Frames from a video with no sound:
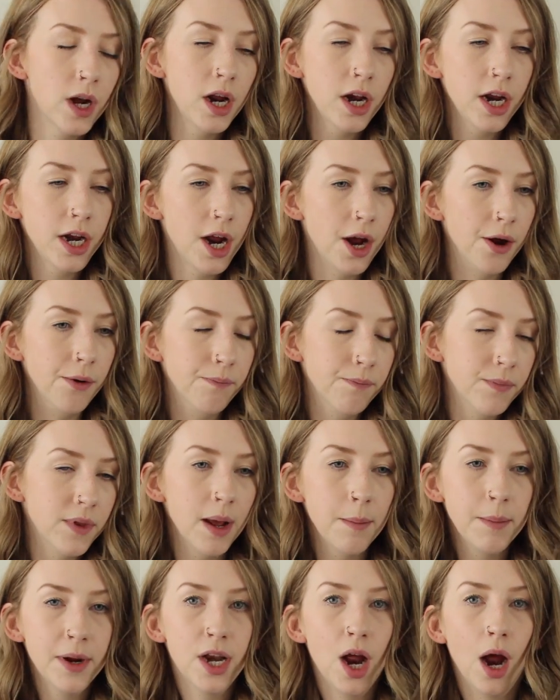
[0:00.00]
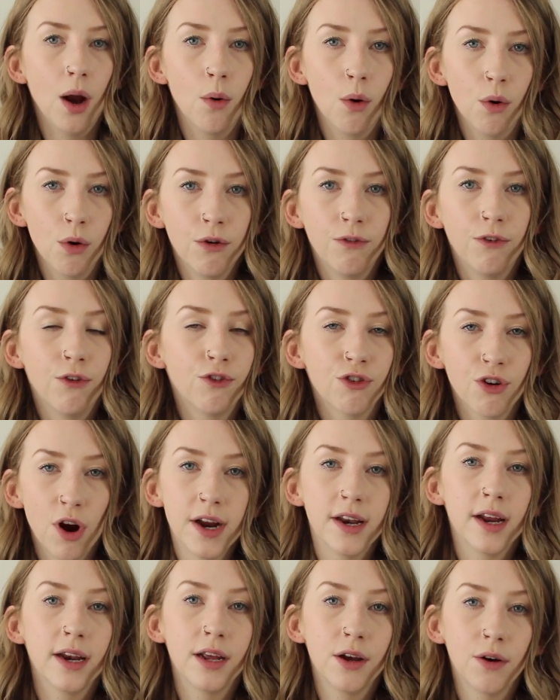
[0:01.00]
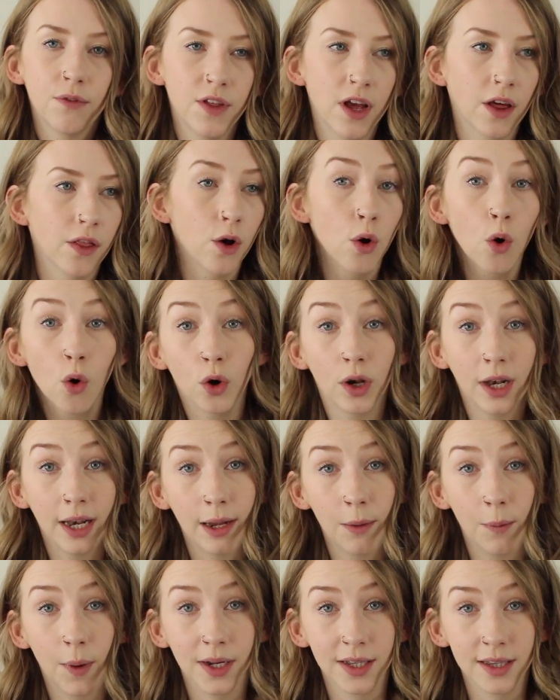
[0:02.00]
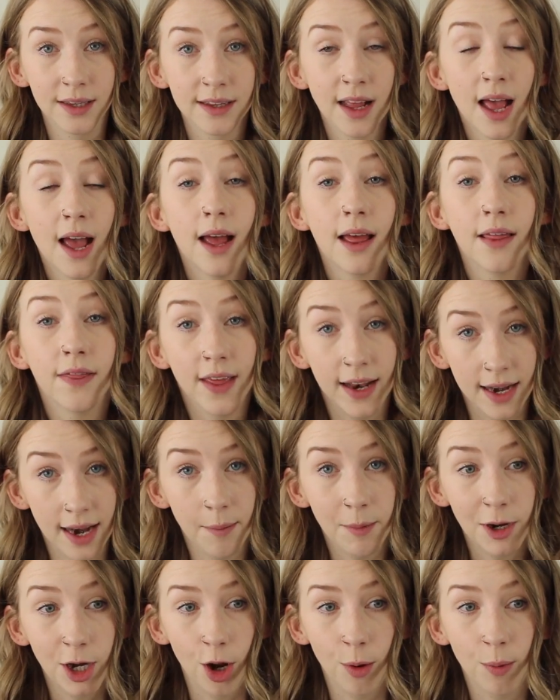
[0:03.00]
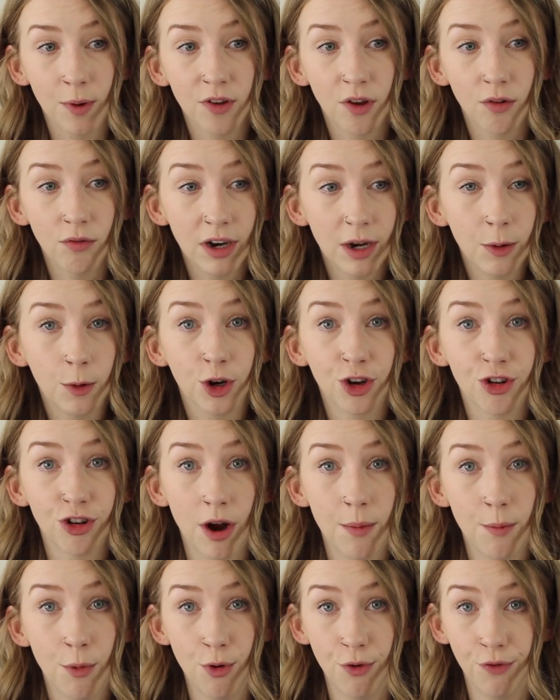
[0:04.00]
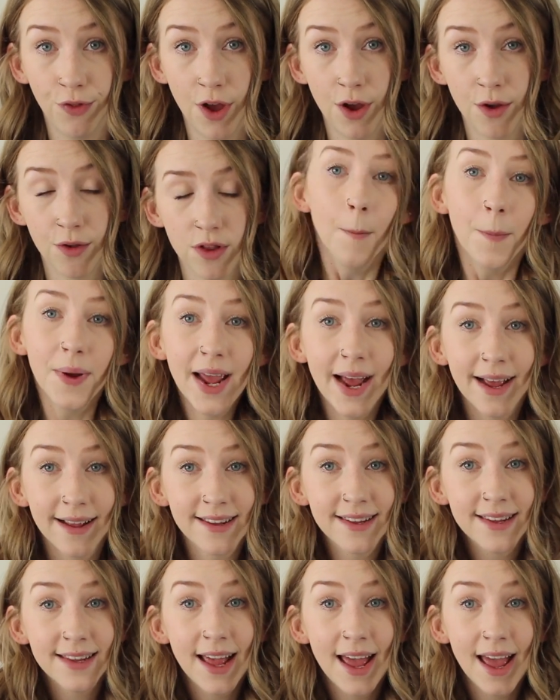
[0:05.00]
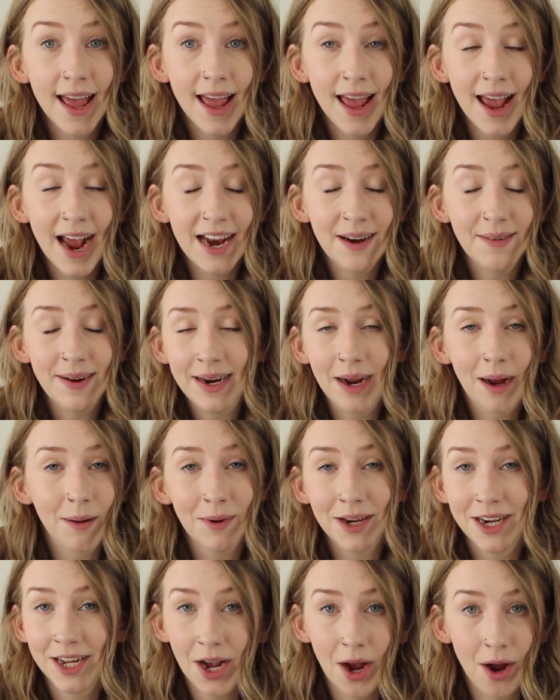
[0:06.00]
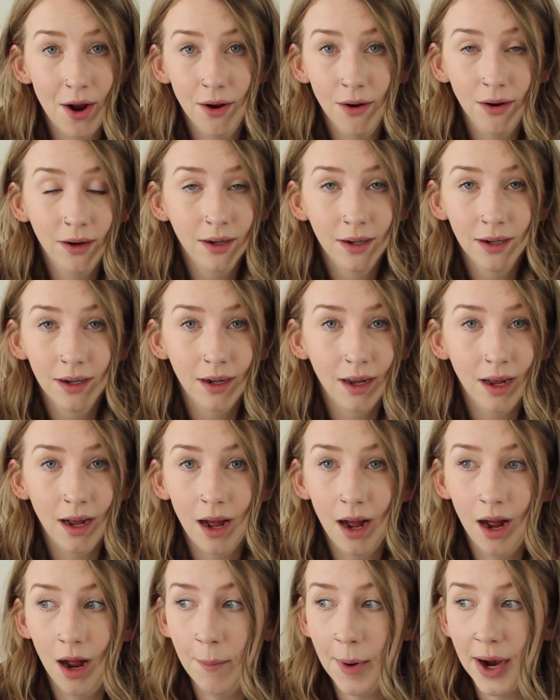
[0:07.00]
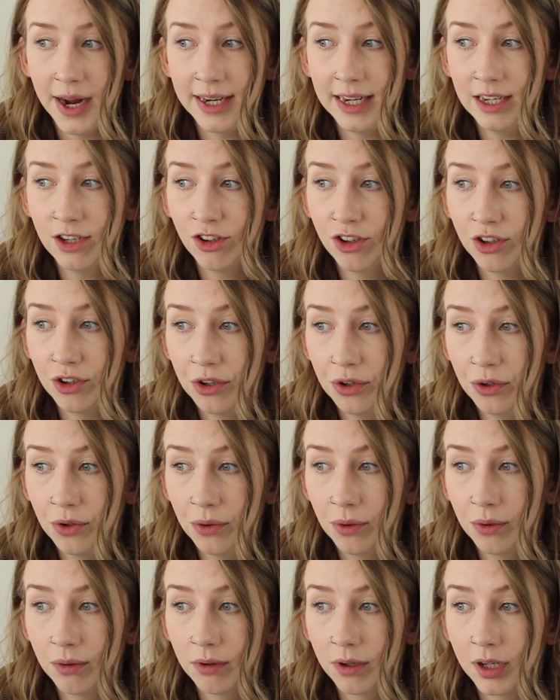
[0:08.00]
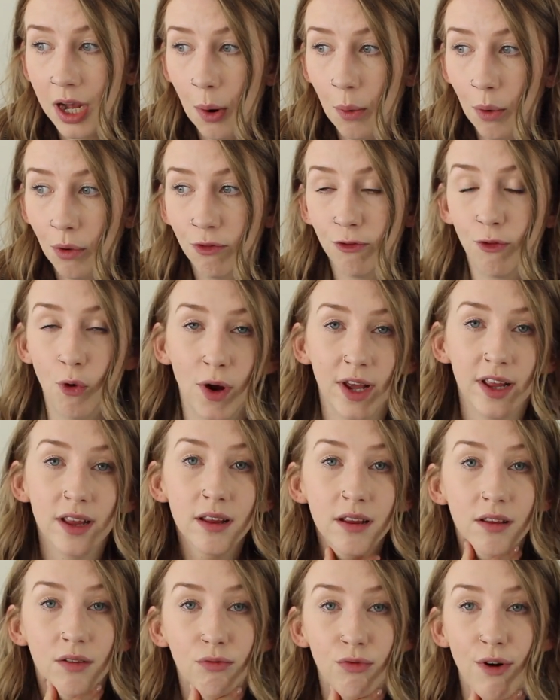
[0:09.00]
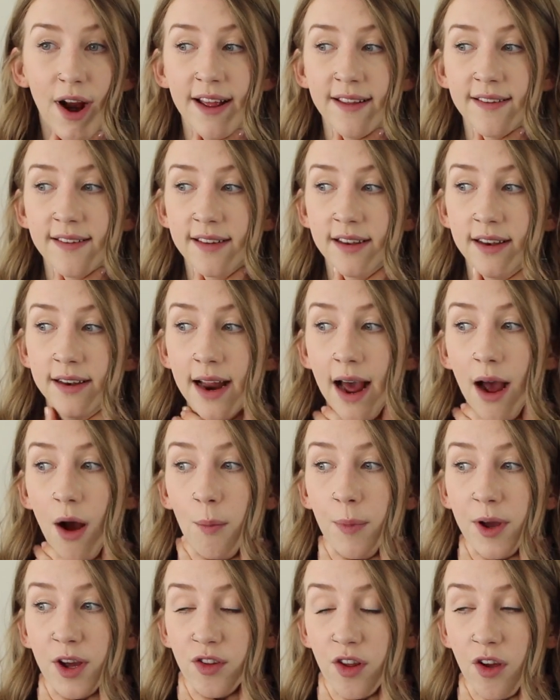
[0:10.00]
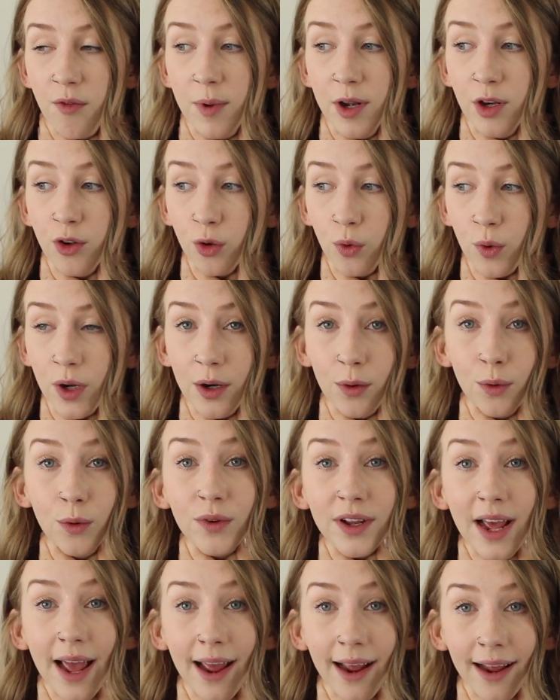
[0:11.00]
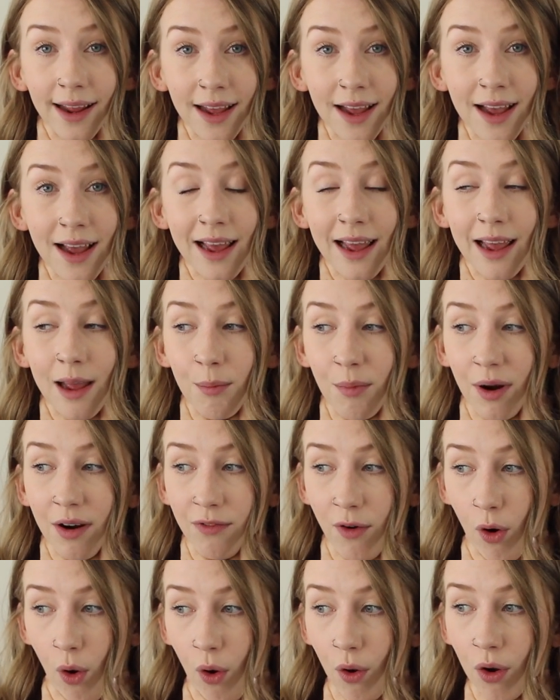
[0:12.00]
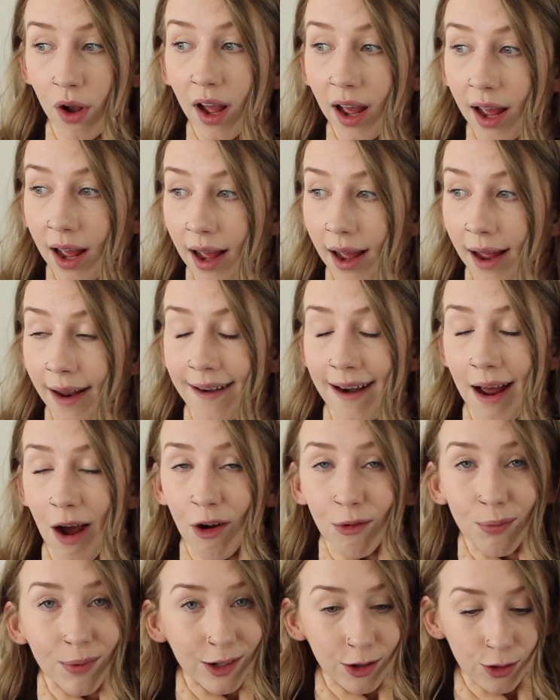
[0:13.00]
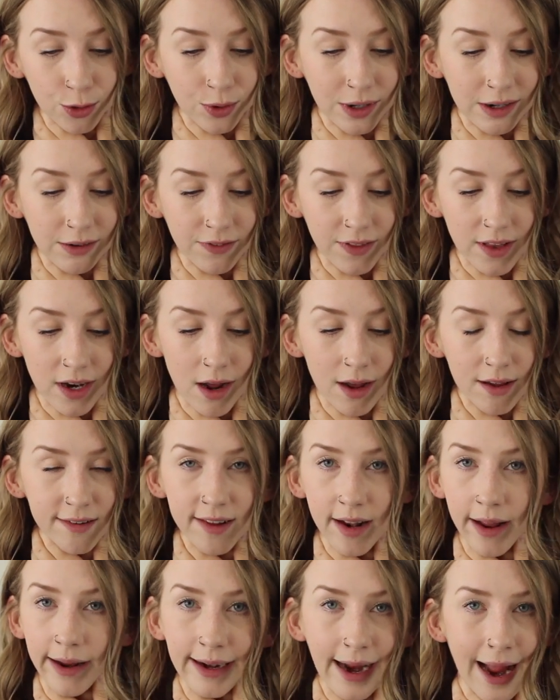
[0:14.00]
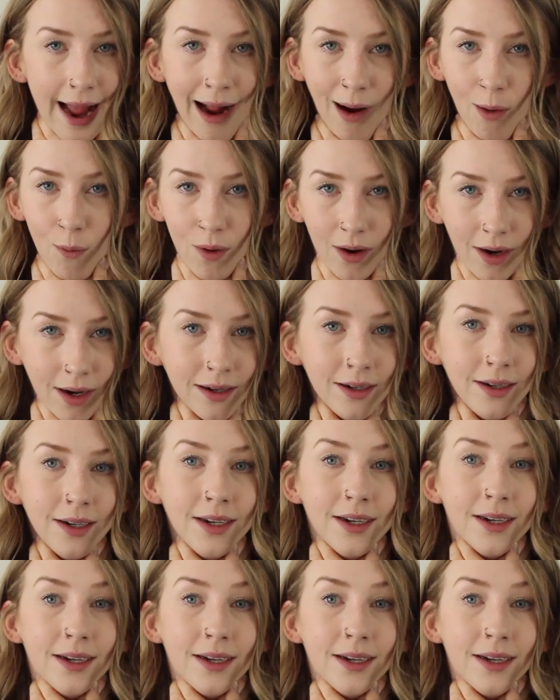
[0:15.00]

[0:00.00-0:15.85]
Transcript: I don't know, let me know. Or if you've tried any of the other Caudalie ones, then let me know, because I really want to try more of those. But yes, anyway, I'm gonna go. I need to go on voice rest now, because I've been talking all day in my vlog, and now I've been talking for the last like hour